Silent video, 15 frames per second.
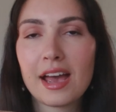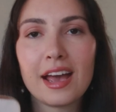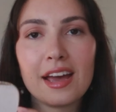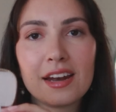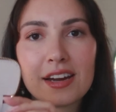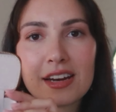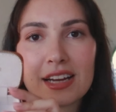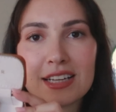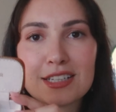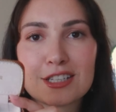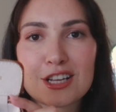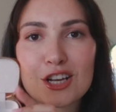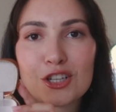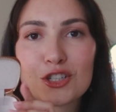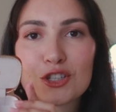And it
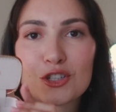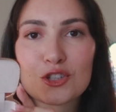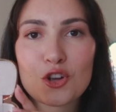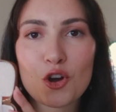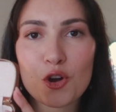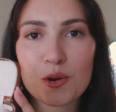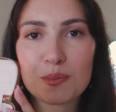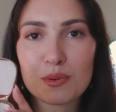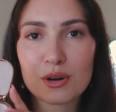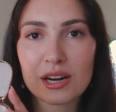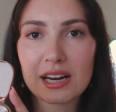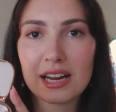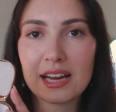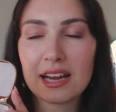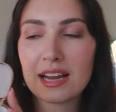is so
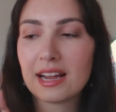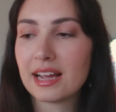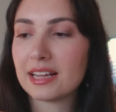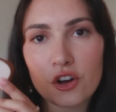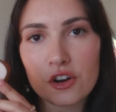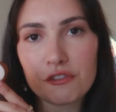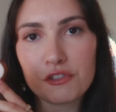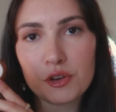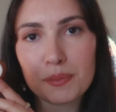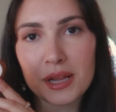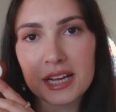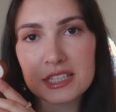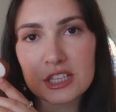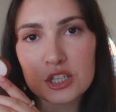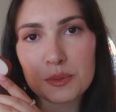pretty. Got a few
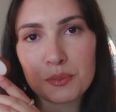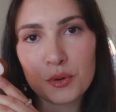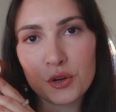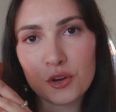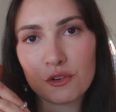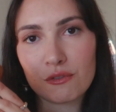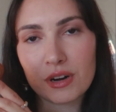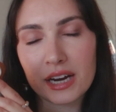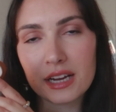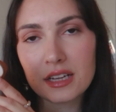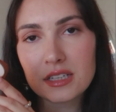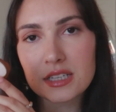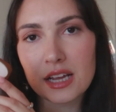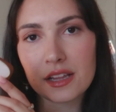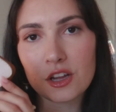places to put your
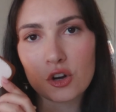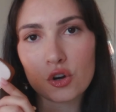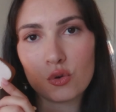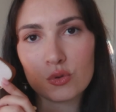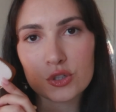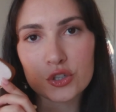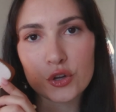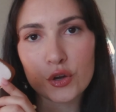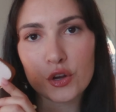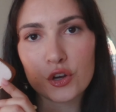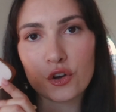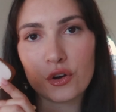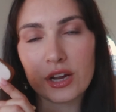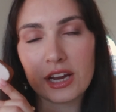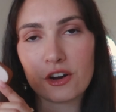rings and then also
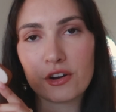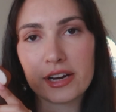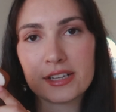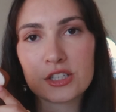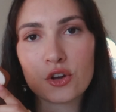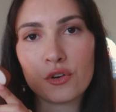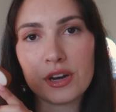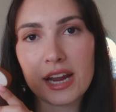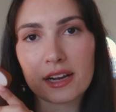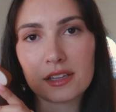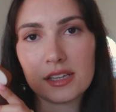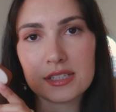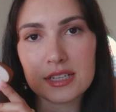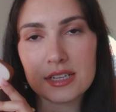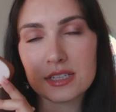your earrings or
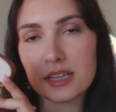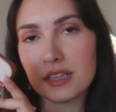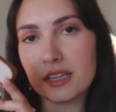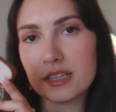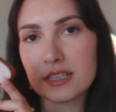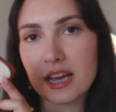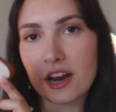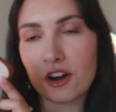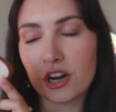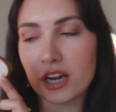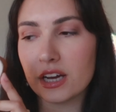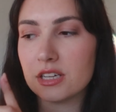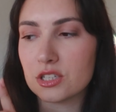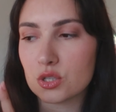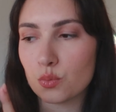necklaces in this
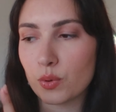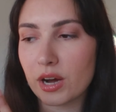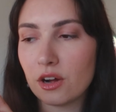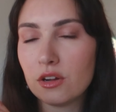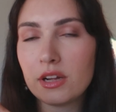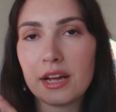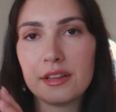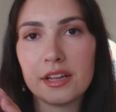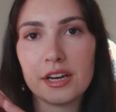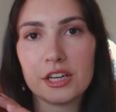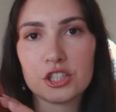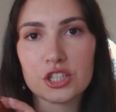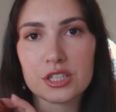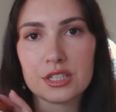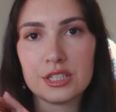area as well. And then
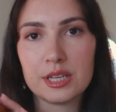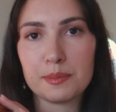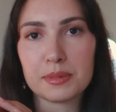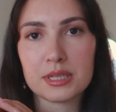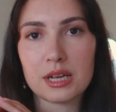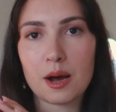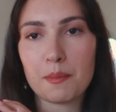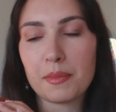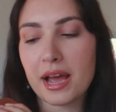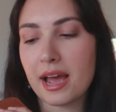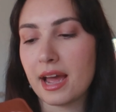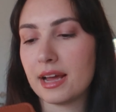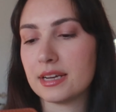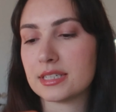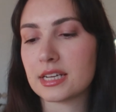it just zips up
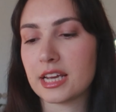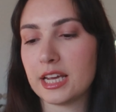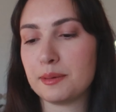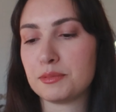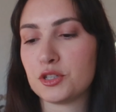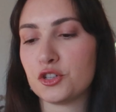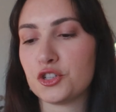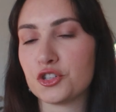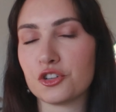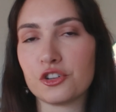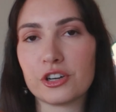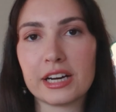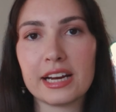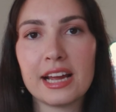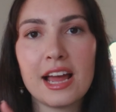and keeps your
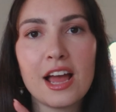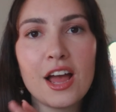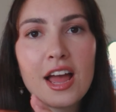jewelry